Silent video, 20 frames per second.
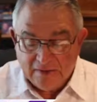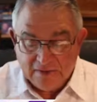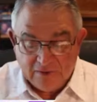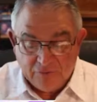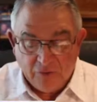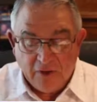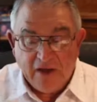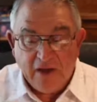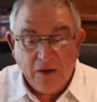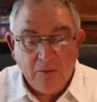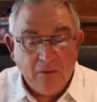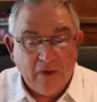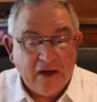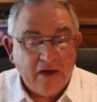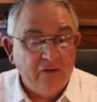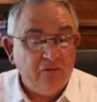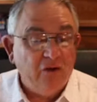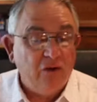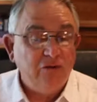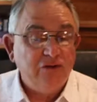Reading my
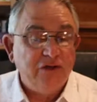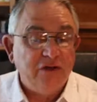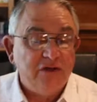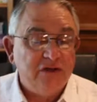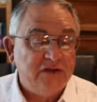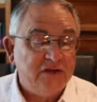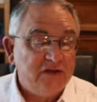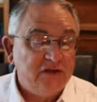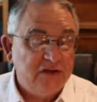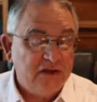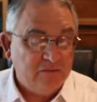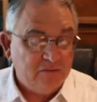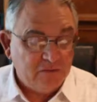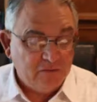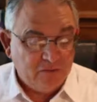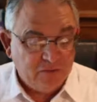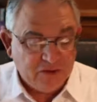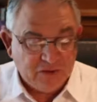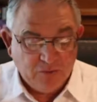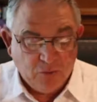devotions this
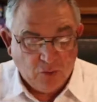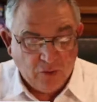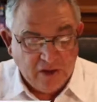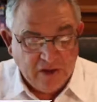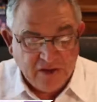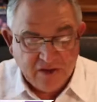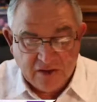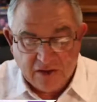morning,